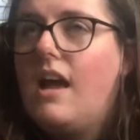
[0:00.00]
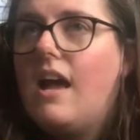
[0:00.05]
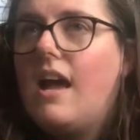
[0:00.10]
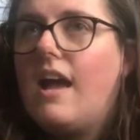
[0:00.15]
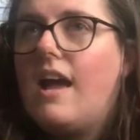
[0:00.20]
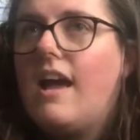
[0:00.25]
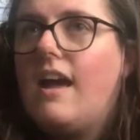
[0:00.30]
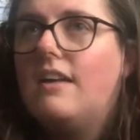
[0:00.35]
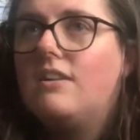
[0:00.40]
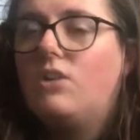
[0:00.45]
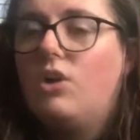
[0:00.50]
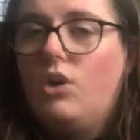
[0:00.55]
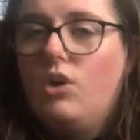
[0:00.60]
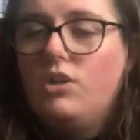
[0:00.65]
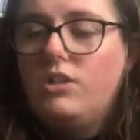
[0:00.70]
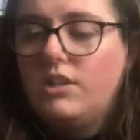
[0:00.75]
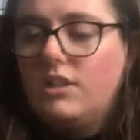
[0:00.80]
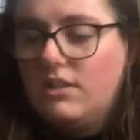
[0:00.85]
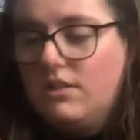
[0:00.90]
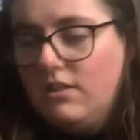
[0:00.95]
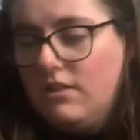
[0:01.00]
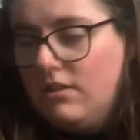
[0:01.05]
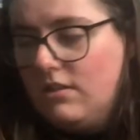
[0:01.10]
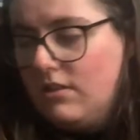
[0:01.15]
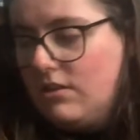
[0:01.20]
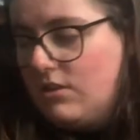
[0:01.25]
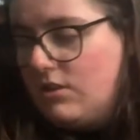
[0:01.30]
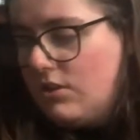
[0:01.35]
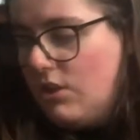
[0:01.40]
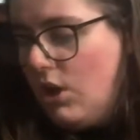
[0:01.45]
and Hook,
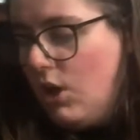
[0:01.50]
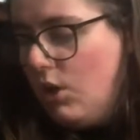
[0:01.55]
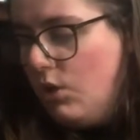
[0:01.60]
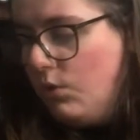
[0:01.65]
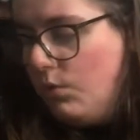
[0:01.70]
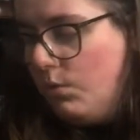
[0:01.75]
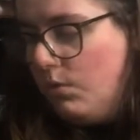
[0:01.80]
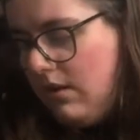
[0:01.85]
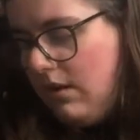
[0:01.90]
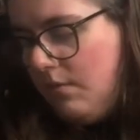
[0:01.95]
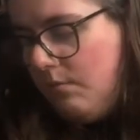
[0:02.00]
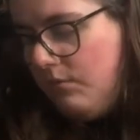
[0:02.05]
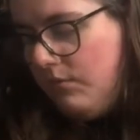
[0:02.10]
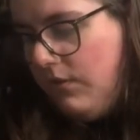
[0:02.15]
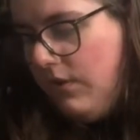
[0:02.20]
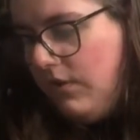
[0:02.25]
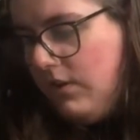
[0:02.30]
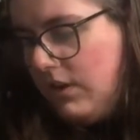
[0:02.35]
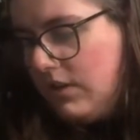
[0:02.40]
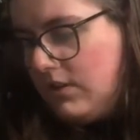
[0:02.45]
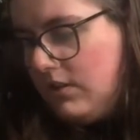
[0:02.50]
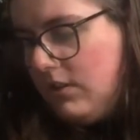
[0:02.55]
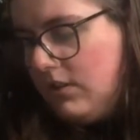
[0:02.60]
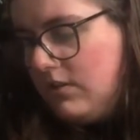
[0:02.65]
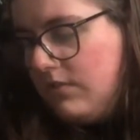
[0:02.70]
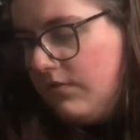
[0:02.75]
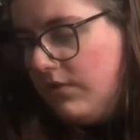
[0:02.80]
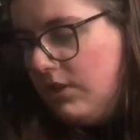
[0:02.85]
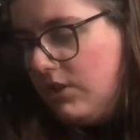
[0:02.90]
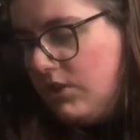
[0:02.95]
so I'm very excited
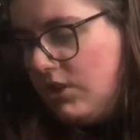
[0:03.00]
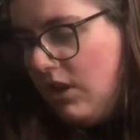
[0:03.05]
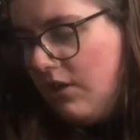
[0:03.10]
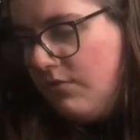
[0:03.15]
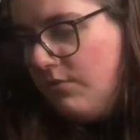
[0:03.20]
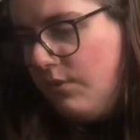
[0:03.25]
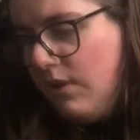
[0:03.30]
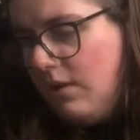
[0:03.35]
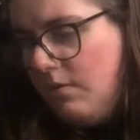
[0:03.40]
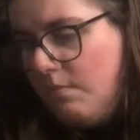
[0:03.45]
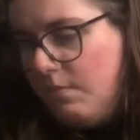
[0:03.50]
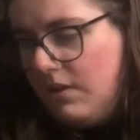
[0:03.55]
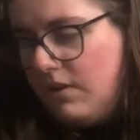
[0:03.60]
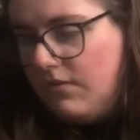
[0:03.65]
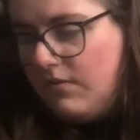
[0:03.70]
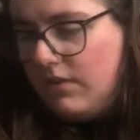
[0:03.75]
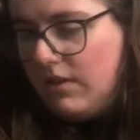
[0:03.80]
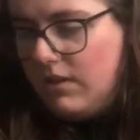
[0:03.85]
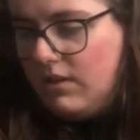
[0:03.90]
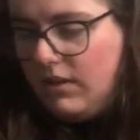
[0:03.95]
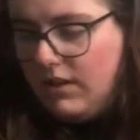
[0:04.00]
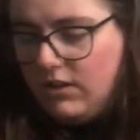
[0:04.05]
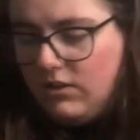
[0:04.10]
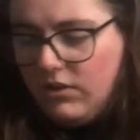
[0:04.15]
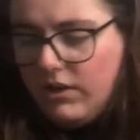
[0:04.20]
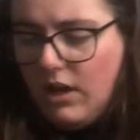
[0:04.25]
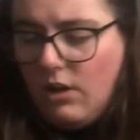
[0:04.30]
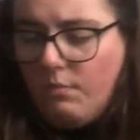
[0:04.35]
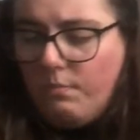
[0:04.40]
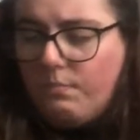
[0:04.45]
to finish it. I've read a bit of it. Like,
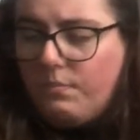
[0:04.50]
look how